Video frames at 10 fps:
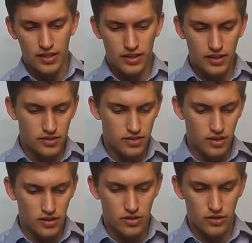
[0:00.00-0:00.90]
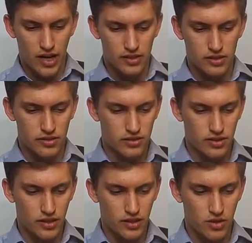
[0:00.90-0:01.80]
this into
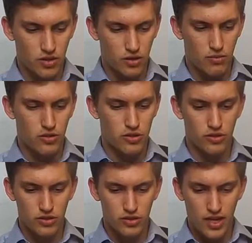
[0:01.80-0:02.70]
src local modules,